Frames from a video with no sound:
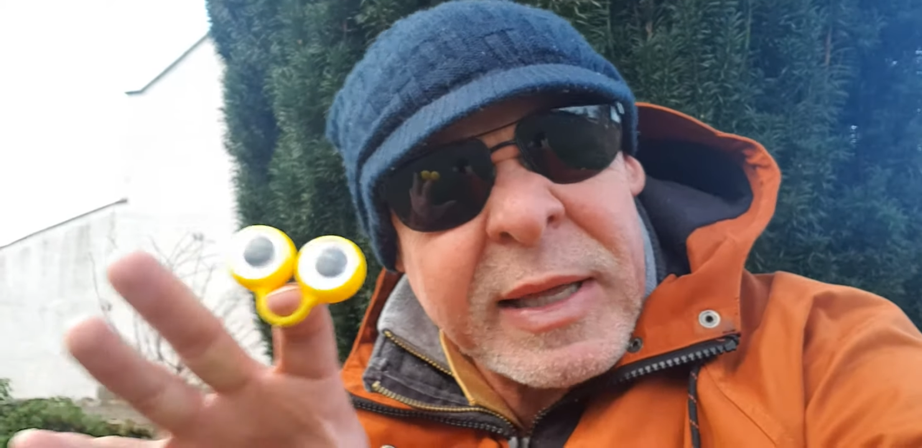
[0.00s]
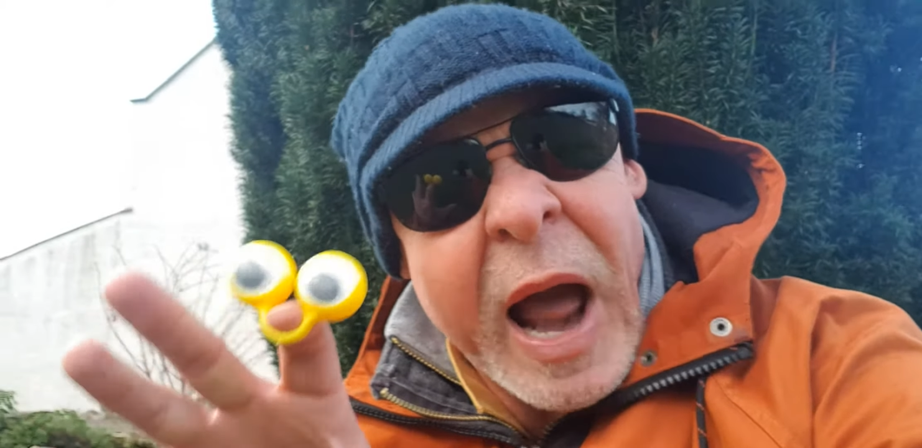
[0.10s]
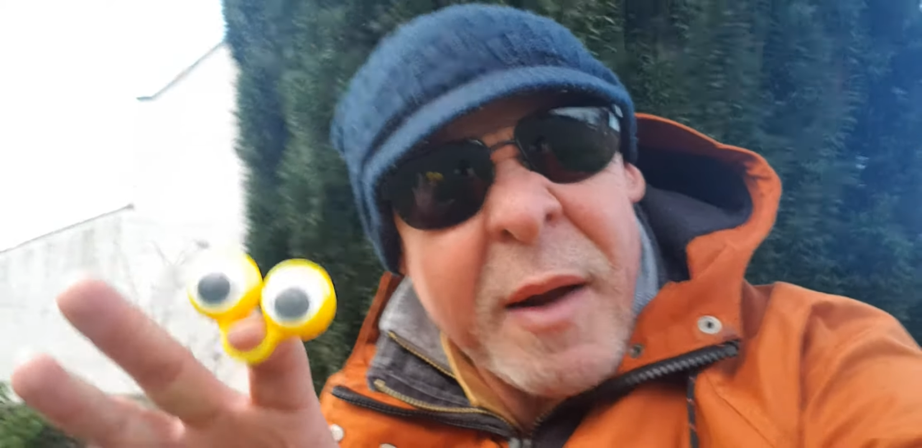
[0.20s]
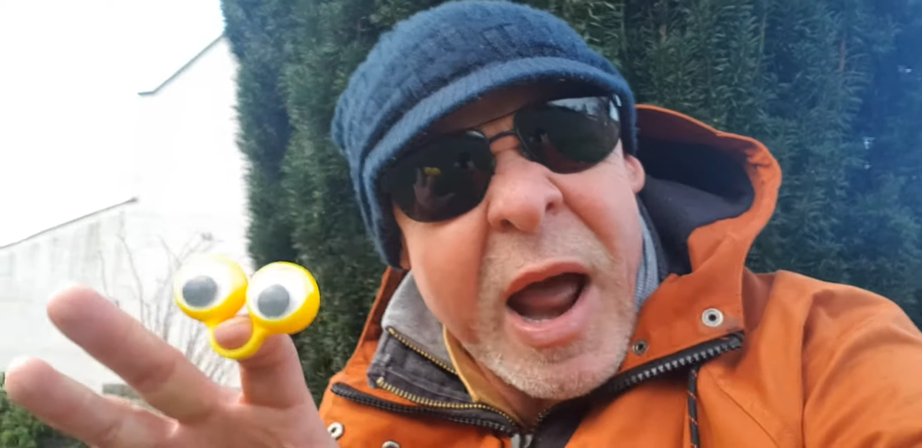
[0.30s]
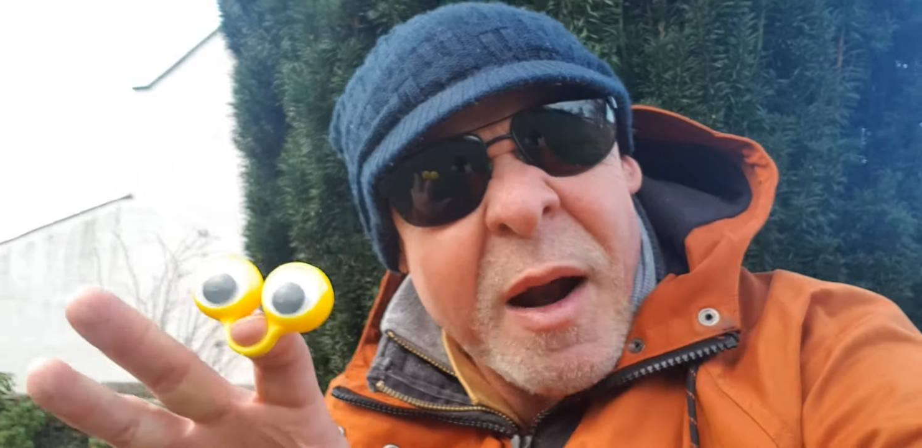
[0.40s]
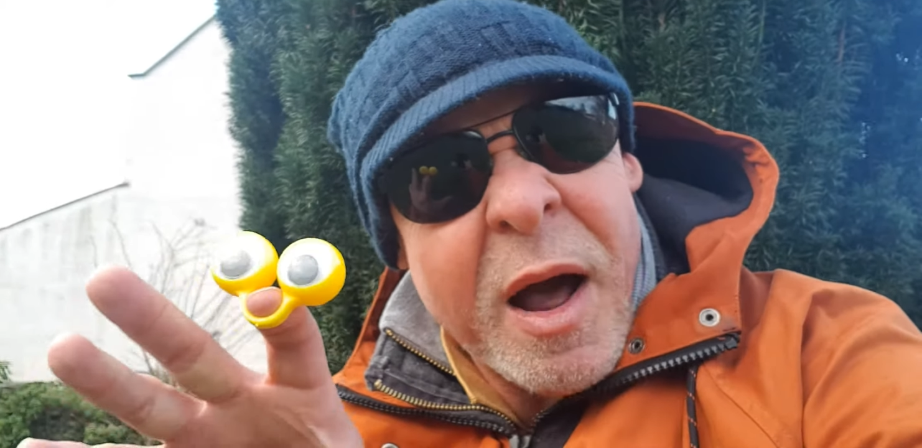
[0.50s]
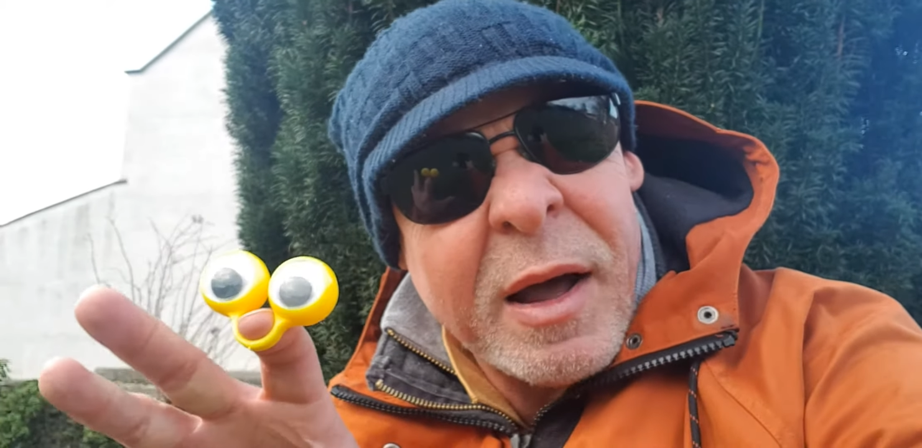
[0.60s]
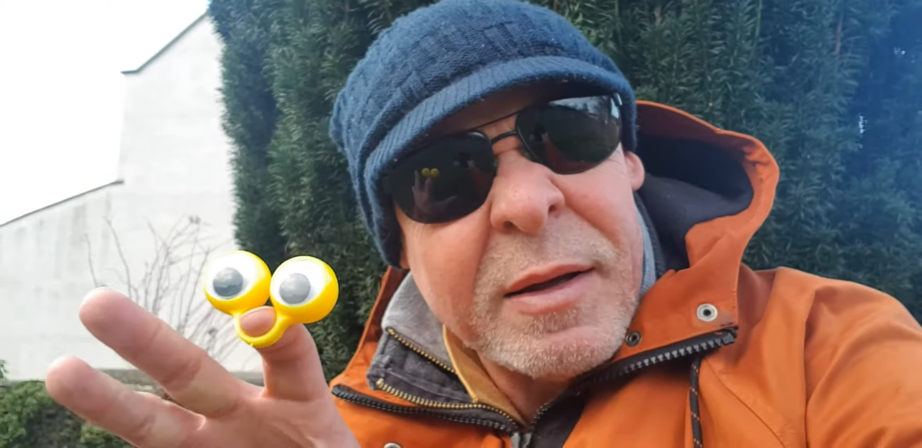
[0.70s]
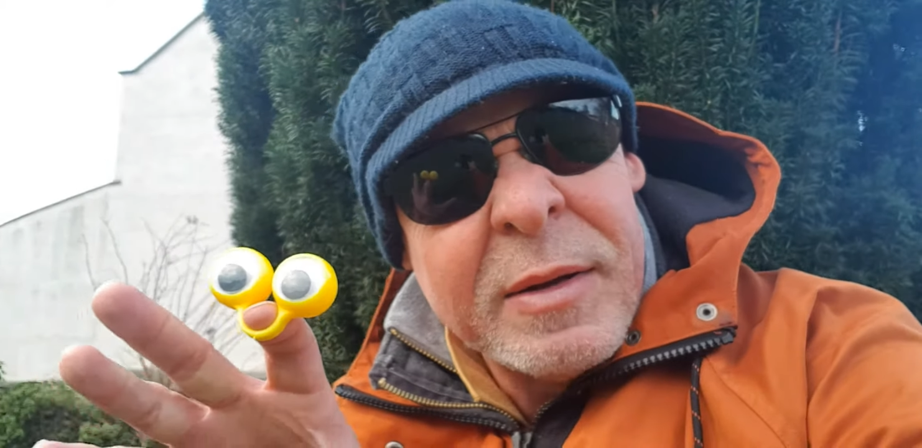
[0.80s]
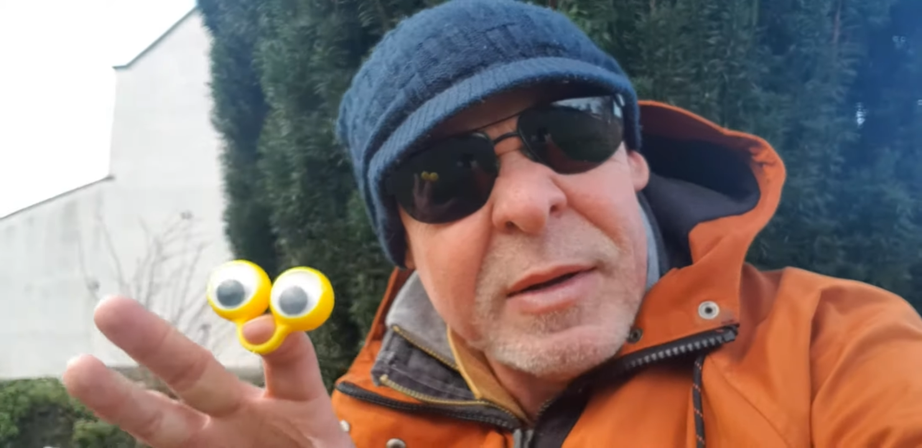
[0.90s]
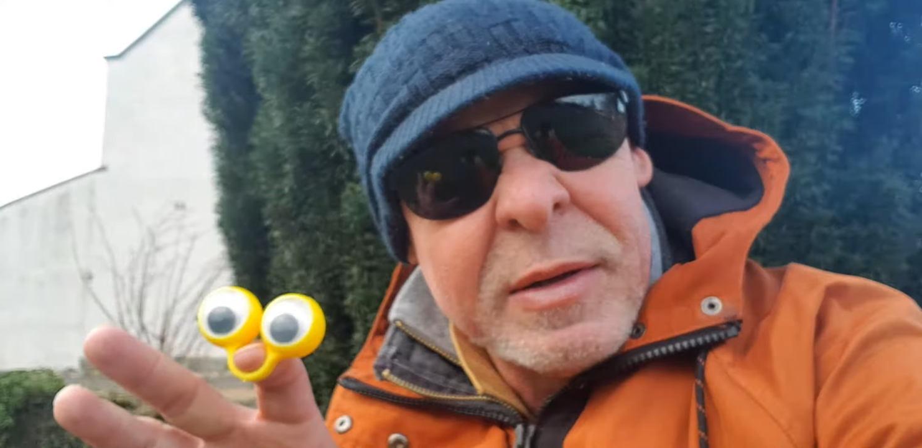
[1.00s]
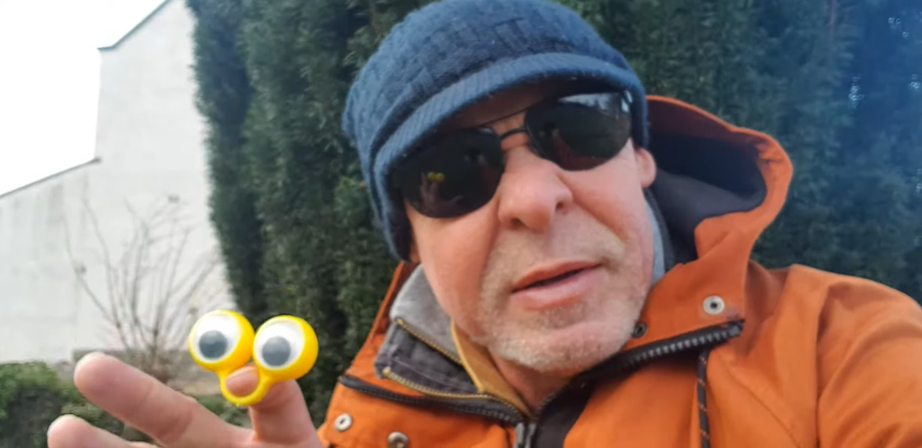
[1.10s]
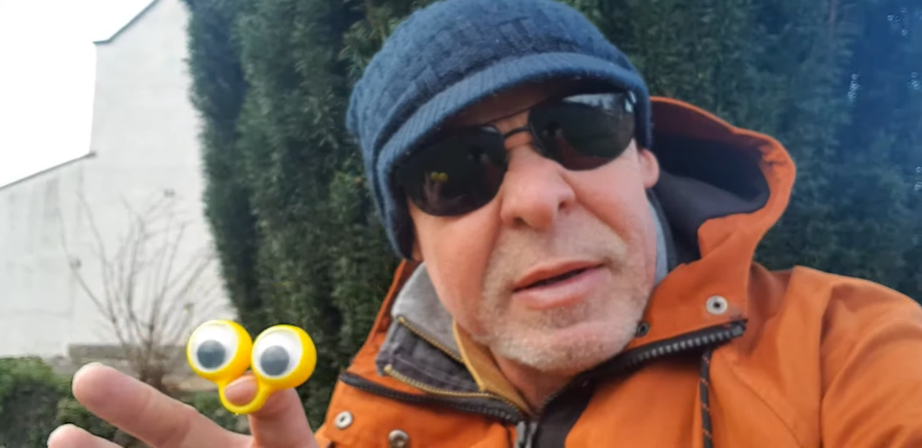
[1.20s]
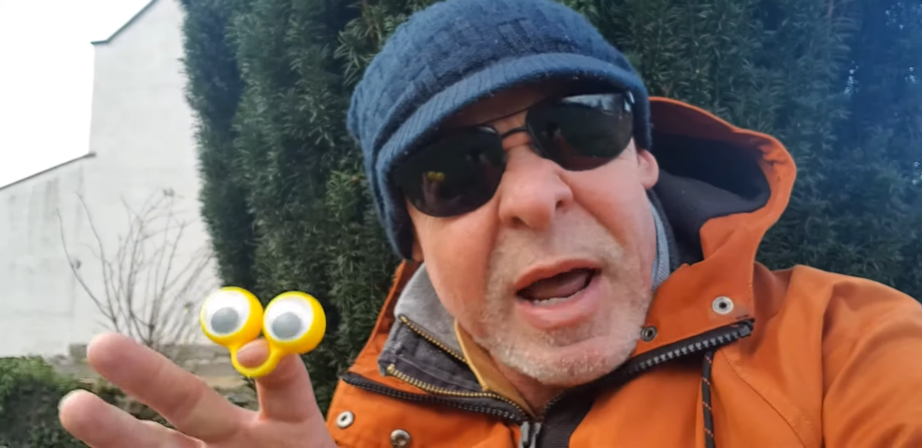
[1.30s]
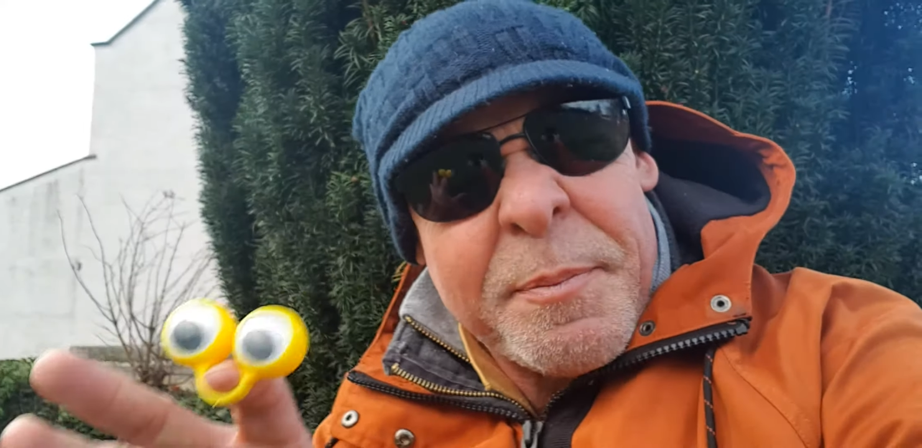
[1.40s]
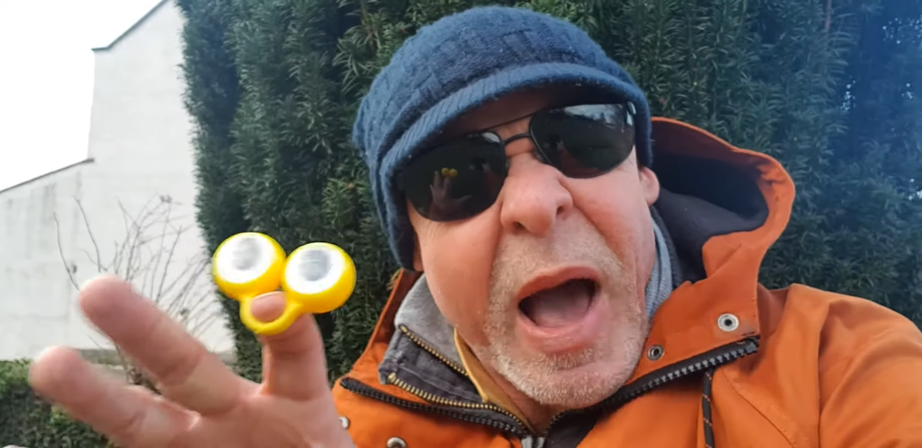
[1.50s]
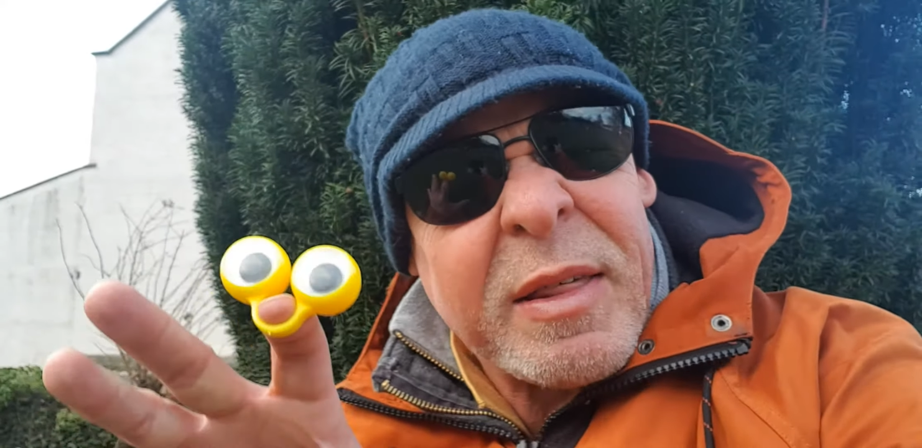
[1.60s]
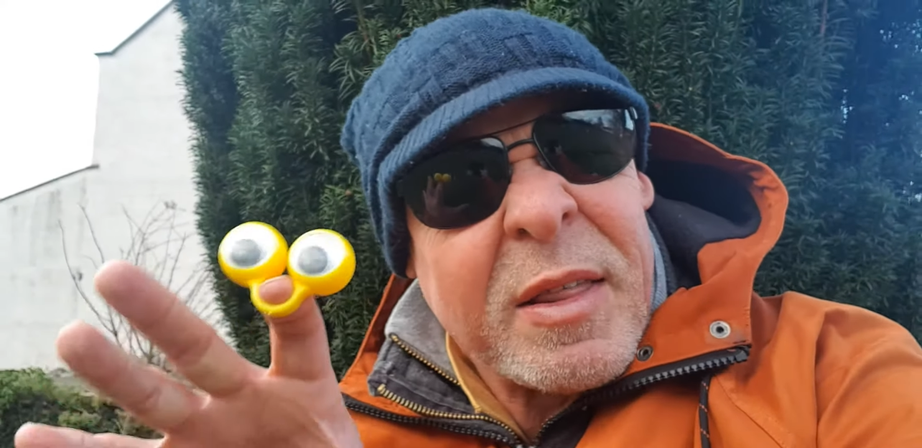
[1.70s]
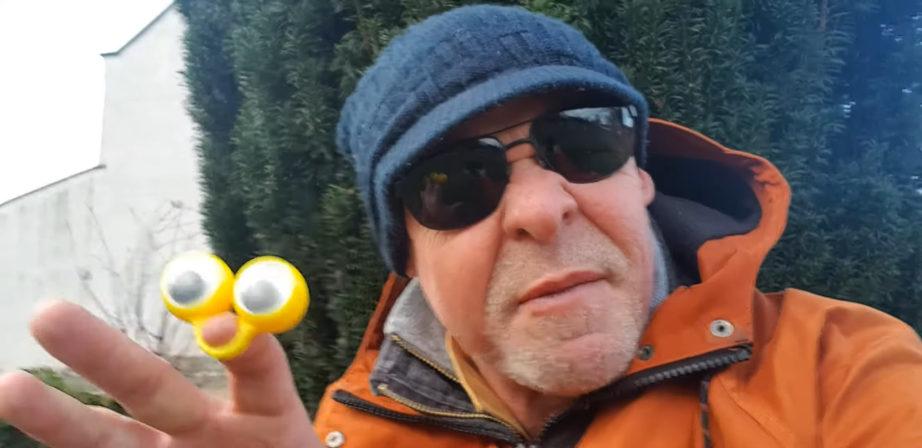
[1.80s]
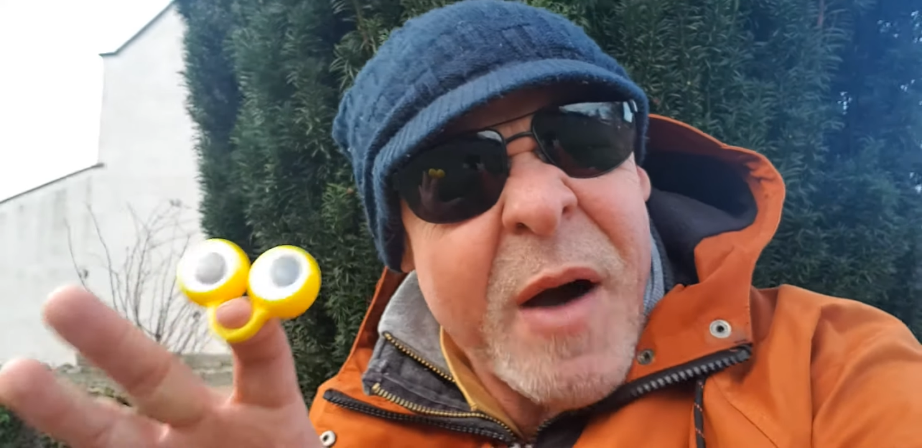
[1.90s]
carrier that
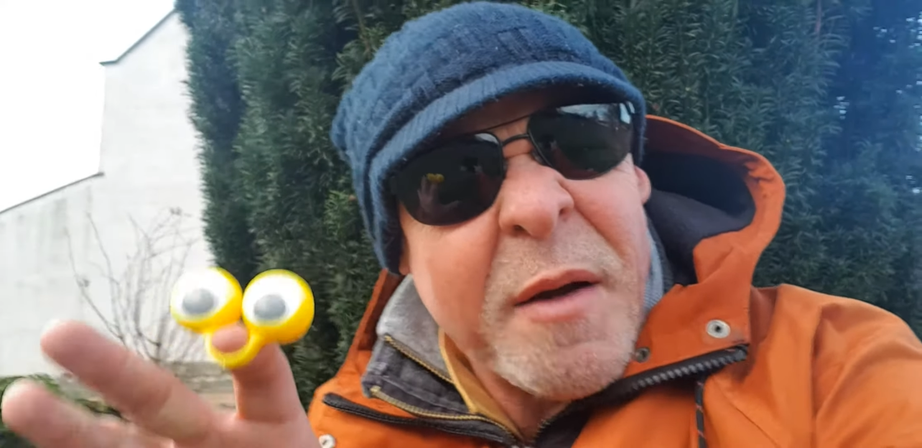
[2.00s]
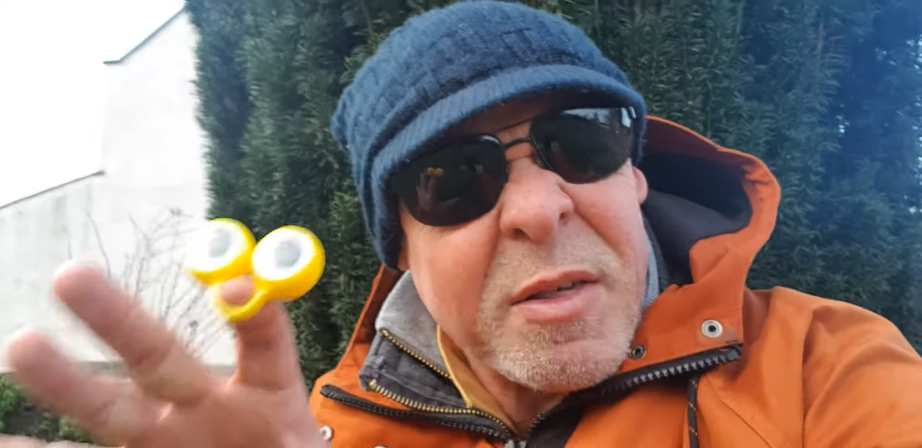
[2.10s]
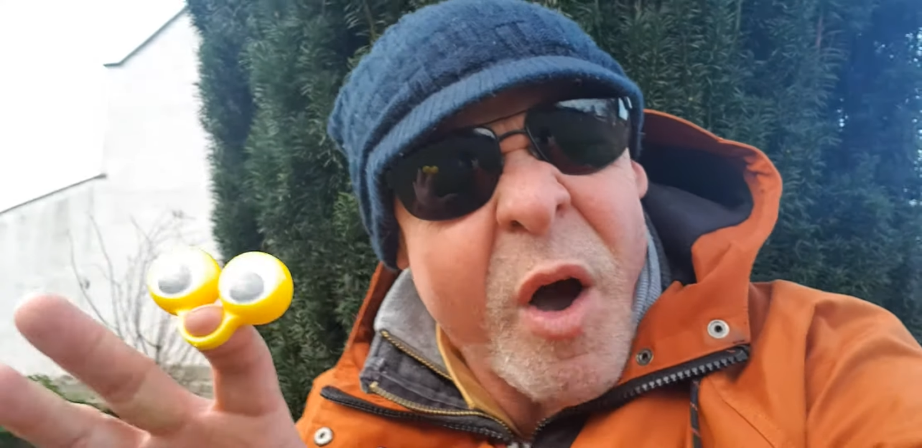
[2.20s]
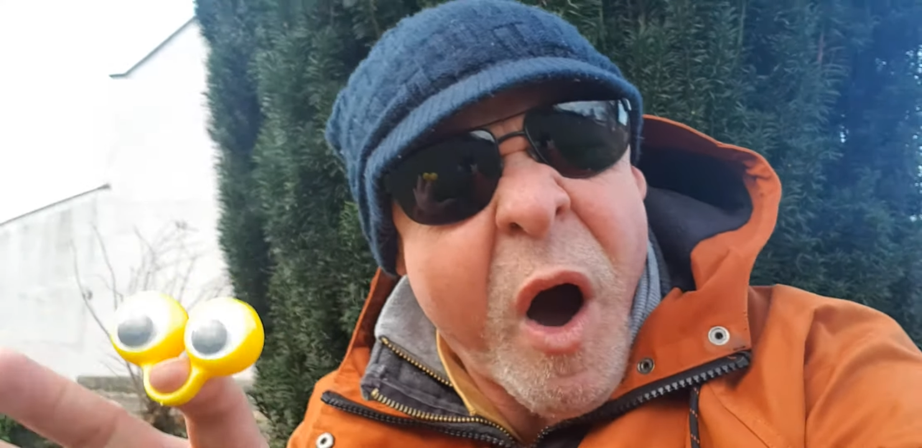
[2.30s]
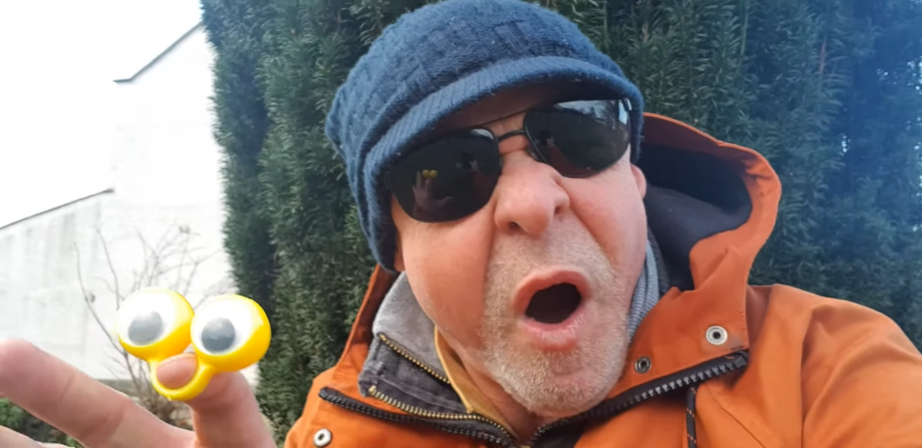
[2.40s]
passes the virus.